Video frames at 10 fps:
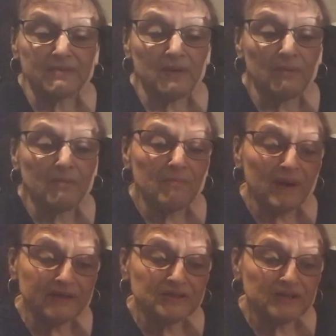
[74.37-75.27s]
But
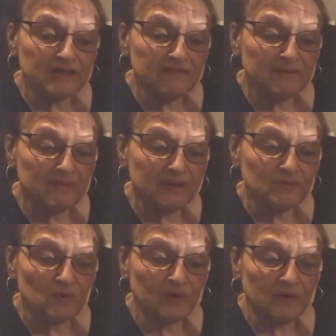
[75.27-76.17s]
even much
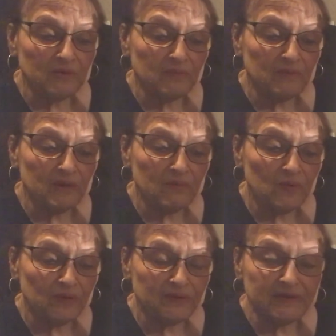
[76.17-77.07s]
more
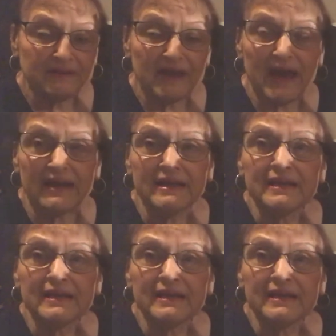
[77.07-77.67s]
important than that